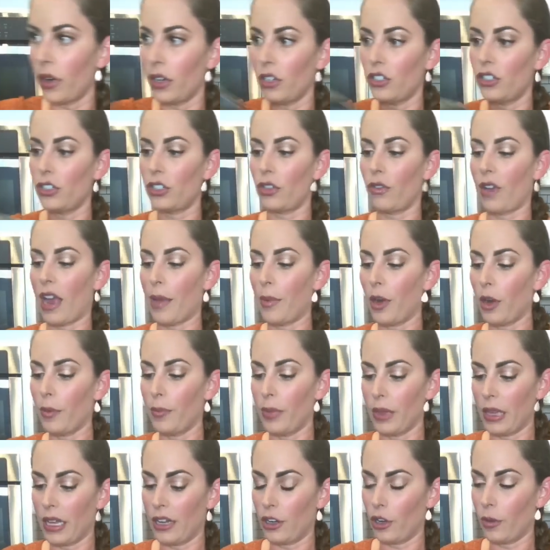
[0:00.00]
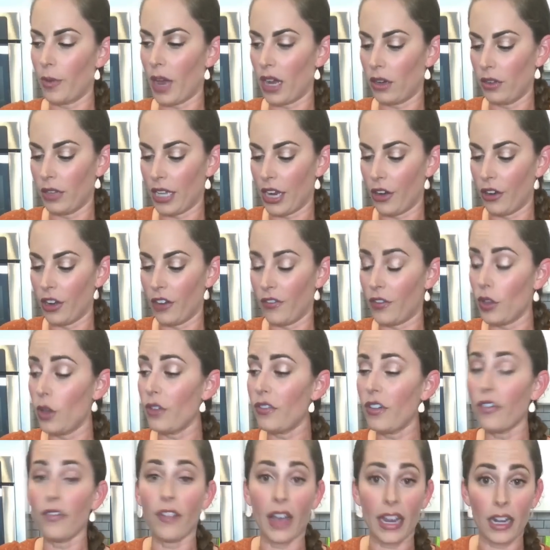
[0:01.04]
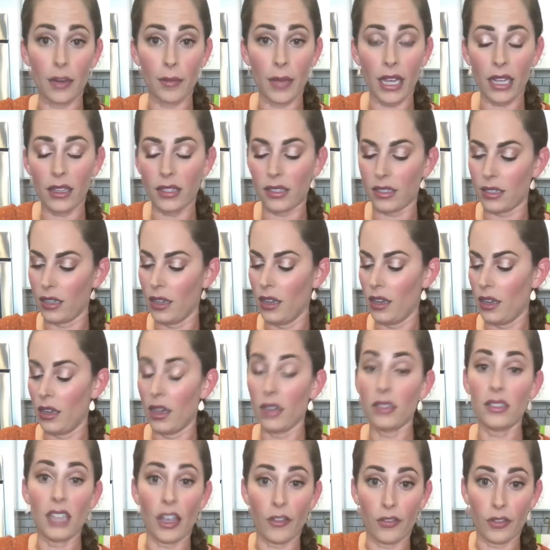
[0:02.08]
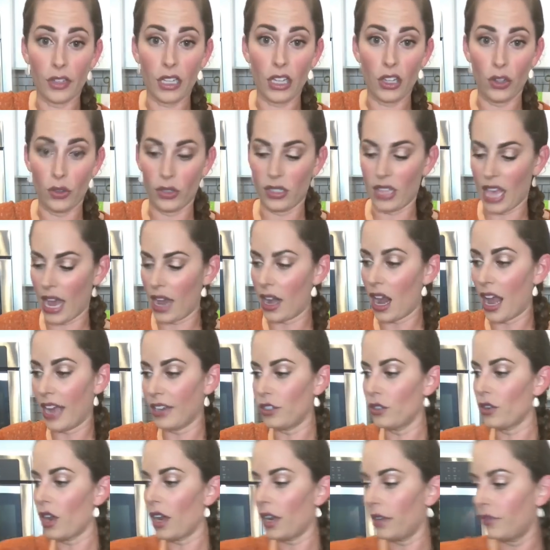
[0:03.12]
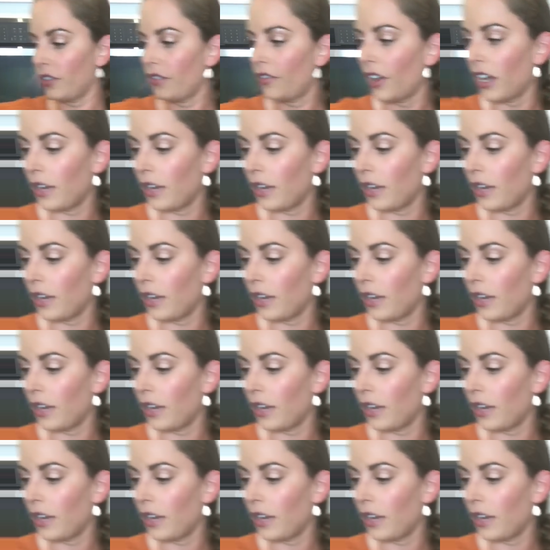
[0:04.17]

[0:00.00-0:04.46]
we're gonna just grab our blender bottle here. And if you have a Vitamix, definitely use that. I do not have a